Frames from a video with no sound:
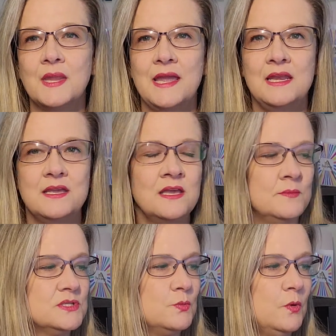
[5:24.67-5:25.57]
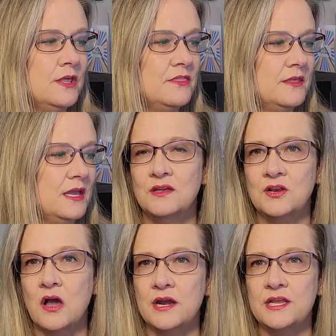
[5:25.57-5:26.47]
and it comes with an
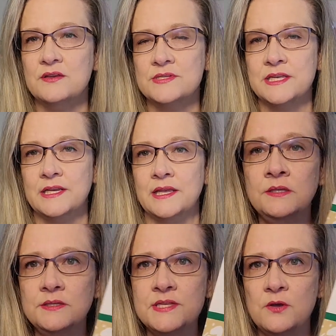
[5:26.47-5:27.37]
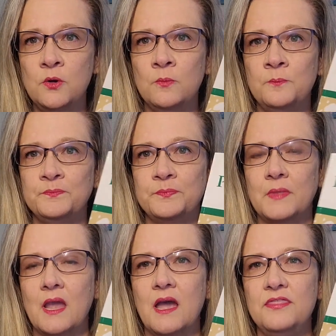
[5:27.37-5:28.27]
audio CD. So
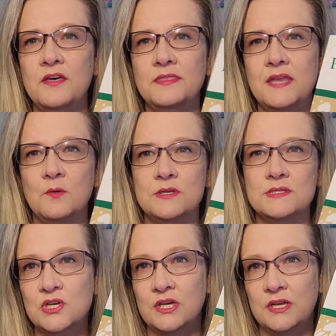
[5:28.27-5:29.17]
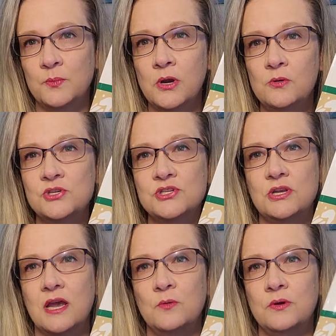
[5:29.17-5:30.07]
I thought that was a good approach.
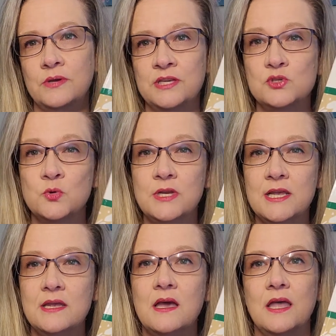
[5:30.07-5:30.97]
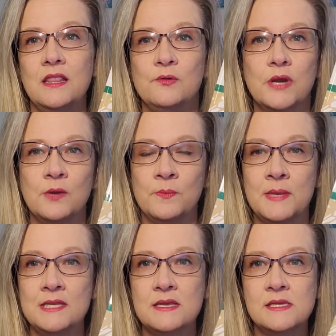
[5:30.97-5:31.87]
I really enjoyed it, highly
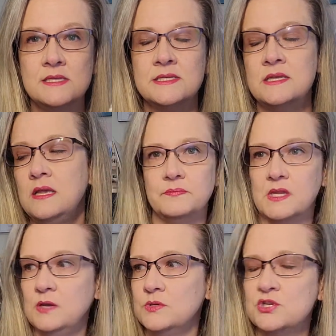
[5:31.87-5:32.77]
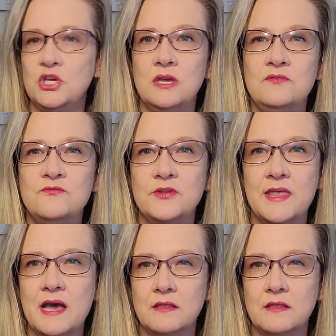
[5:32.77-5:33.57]
recommend it. It was good for that